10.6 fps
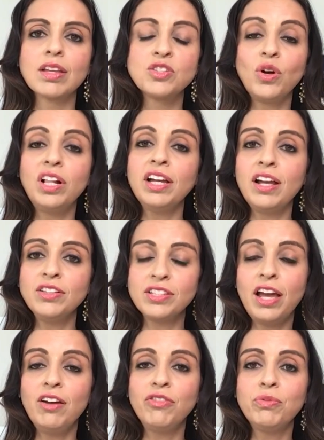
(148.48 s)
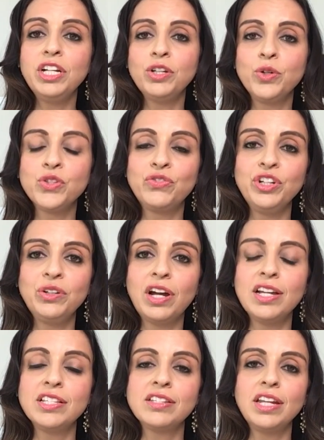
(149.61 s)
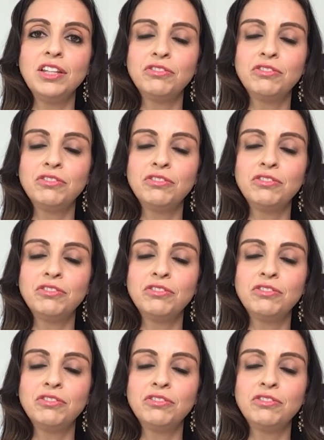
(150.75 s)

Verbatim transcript: So I'll, I'll, have three don'ts for you guys today.